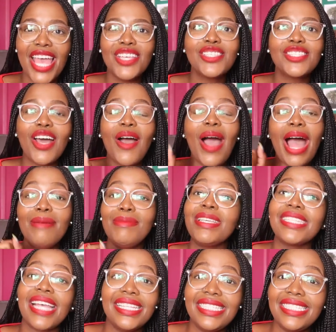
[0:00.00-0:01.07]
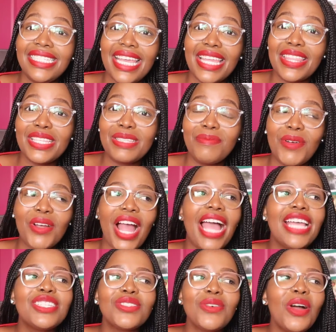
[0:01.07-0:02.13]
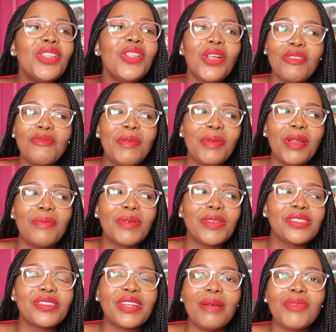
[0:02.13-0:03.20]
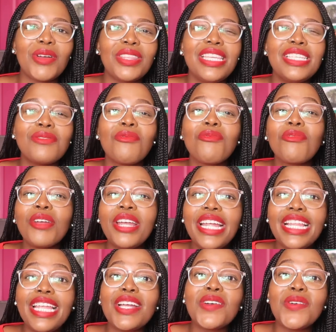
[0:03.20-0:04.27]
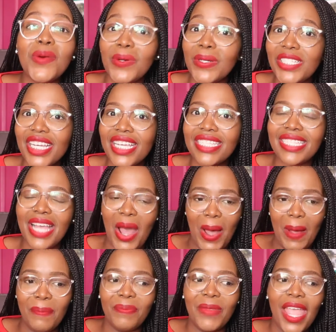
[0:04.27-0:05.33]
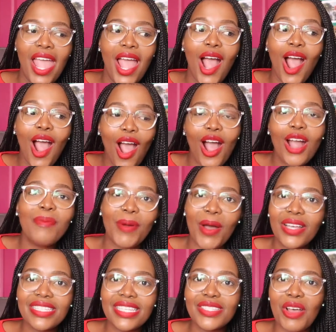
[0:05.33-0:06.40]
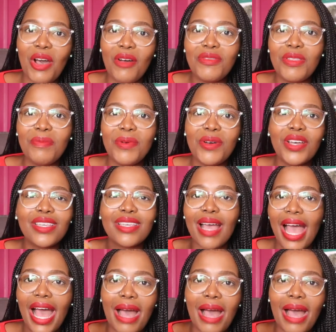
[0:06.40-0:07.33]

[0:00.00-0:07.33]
So I'm excited to get this book. I saw a lot of people on Bookstagram got these really gorgeous arc boxes of the book.